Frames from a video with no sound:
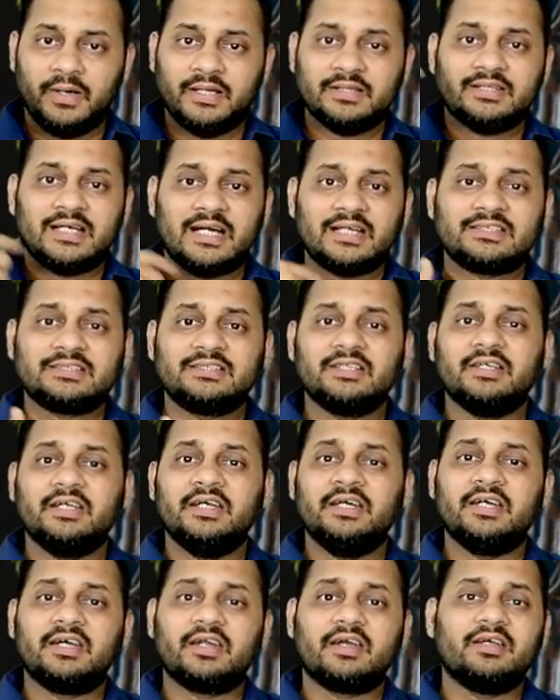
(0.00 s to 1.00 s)
and that's
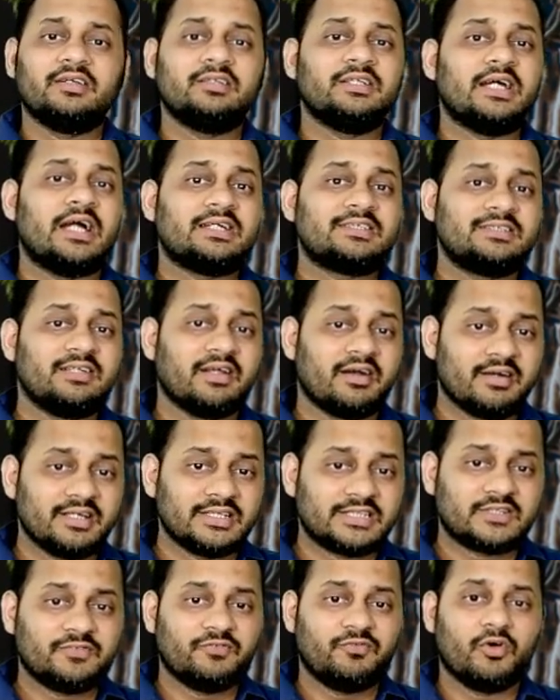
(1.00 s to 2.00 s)
the
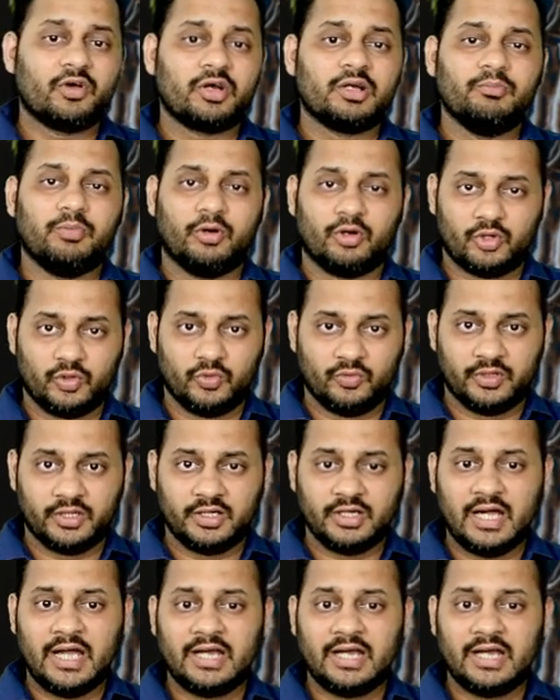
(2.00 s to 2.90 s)
risk for a borrower,